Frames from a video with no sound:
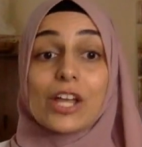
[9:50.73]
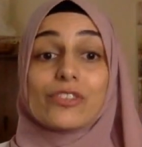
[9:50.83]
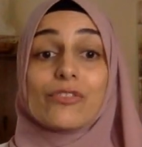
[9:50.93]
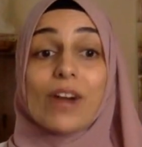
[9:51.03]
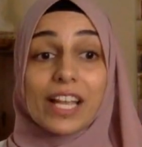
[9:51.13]

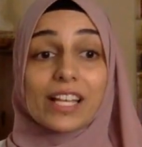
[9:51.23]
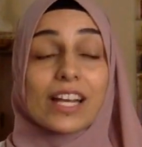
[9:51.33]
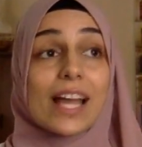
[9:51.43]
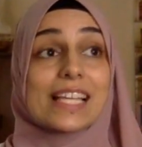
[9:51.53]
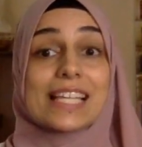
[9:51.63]
To
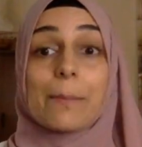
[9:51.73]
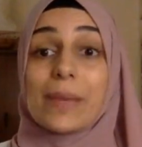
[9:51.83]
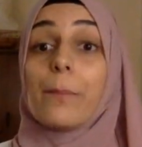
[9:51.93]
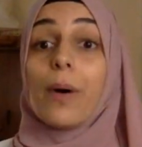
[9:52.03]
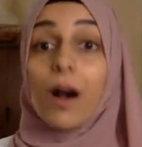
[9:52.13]
recognize and
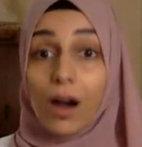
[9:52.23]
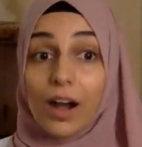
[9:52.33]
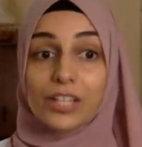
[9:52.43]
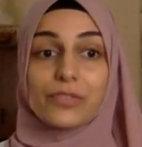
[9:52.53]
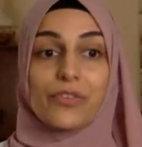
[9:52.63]
be
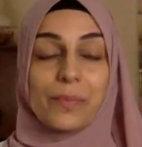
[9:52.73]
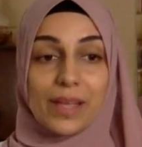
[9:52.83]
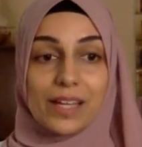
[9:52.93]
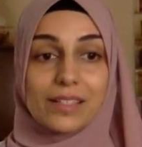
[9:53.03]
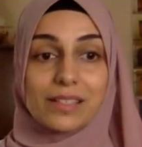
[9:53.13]
apart from
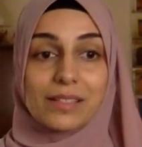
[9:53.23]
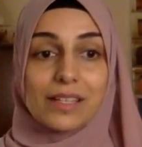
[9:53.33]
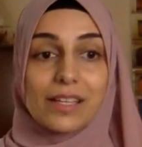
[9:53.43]
that.